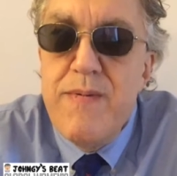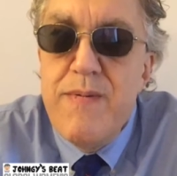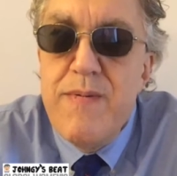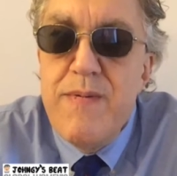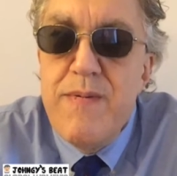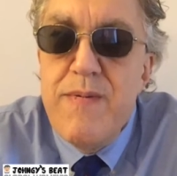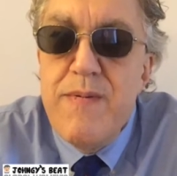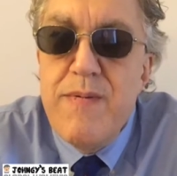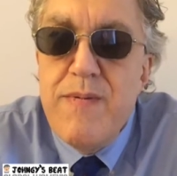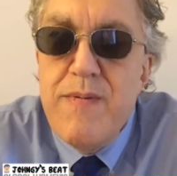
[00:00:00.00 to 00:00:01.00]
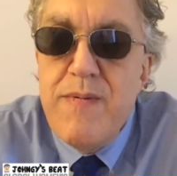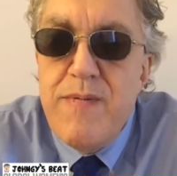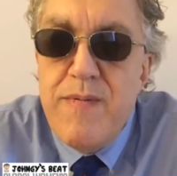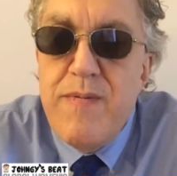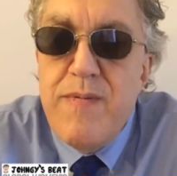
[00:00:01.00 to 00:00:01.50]

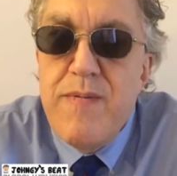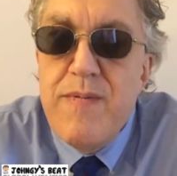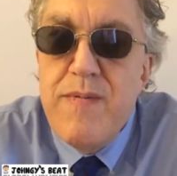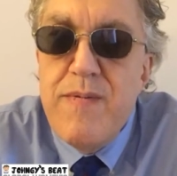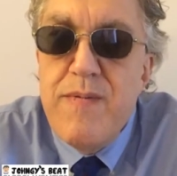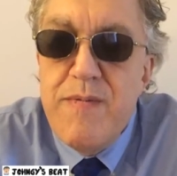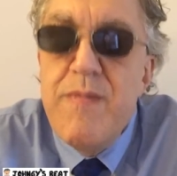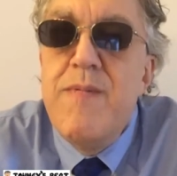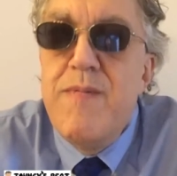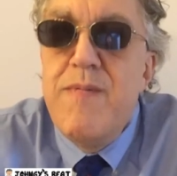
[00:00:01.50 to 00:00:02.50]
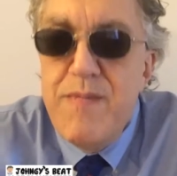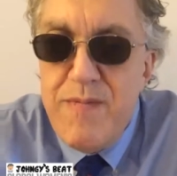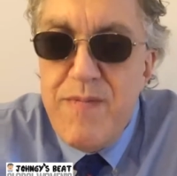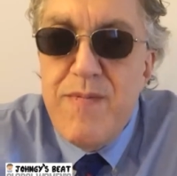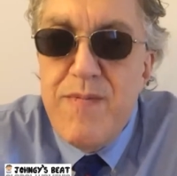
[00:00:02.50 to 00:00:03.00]

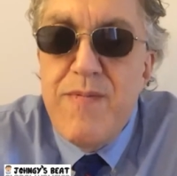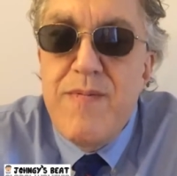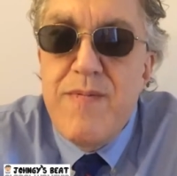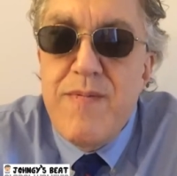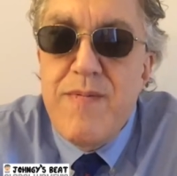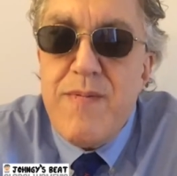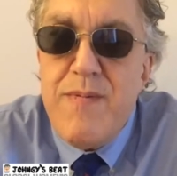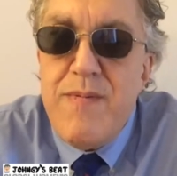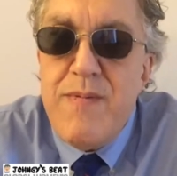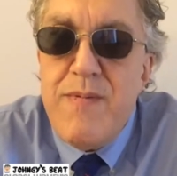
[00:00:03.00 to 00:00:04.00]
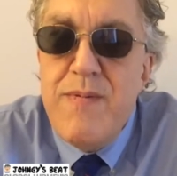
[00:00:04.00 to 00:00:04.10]
The person shown says nothing.